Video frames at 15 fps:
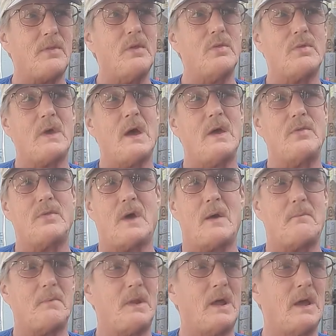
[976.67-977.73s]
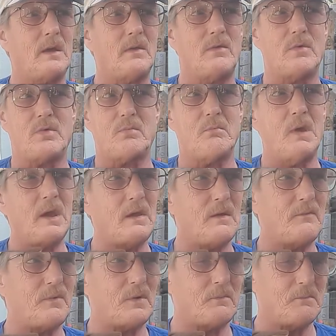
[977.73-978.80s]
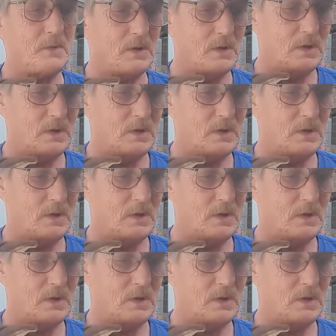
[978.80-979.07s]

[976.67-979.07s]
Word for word: these guys up and I can just make of them.